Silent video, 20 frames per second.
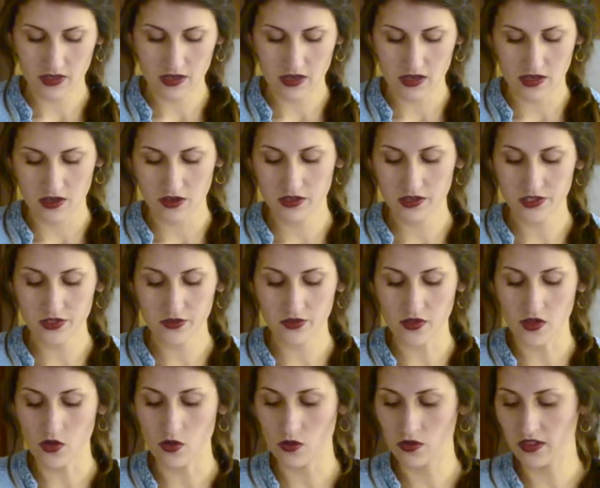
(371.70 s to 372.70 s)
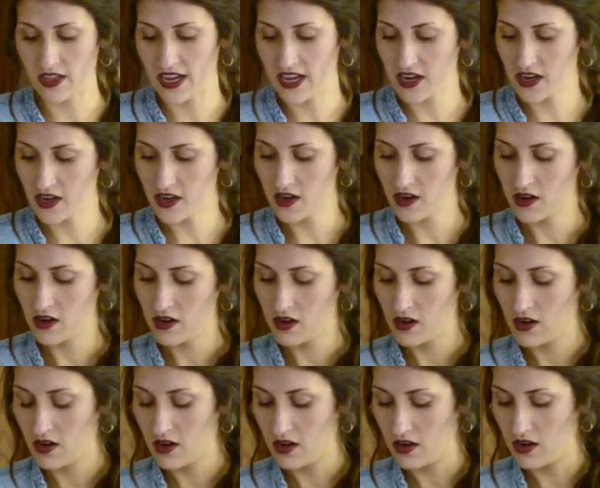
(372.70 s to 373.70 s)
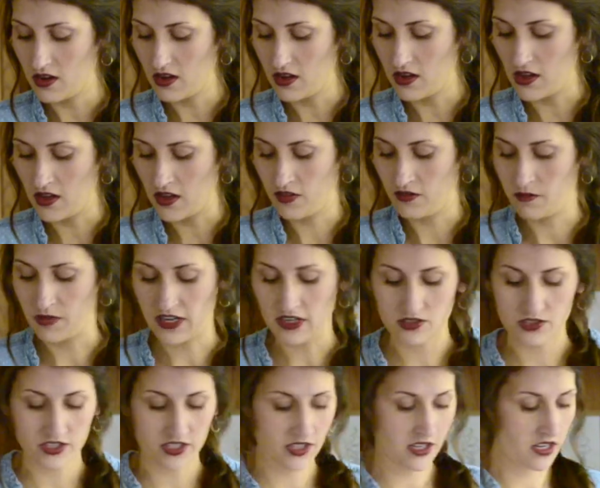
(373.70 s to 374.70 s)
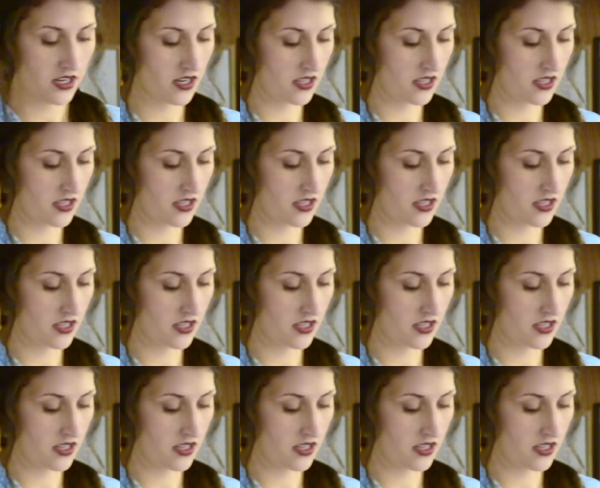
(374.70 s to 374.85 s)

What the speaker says: You can do the whole layer of brown sugar